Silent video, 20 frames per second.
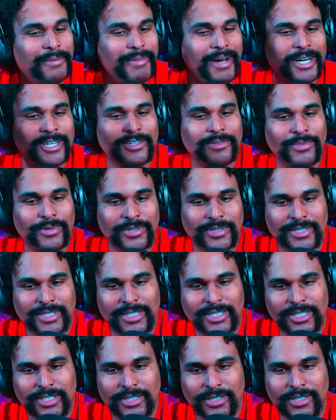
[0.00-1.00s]
Macklemore
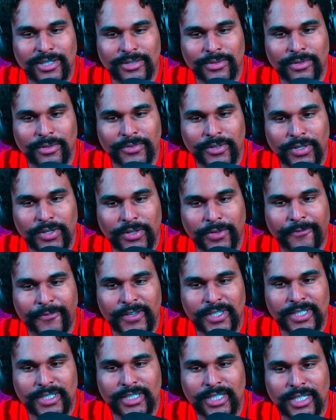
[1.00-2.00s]
T-shirt to reveal a
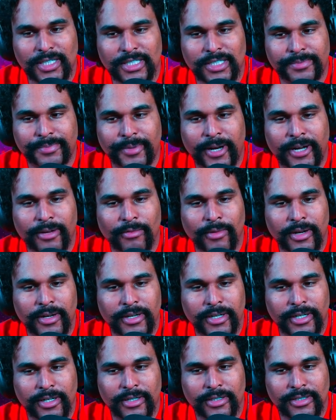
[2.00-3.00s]
fist-sized spot
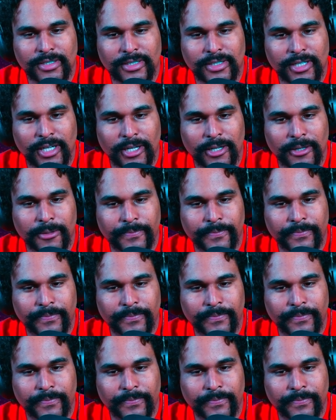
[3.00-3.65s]
reddening on his skin.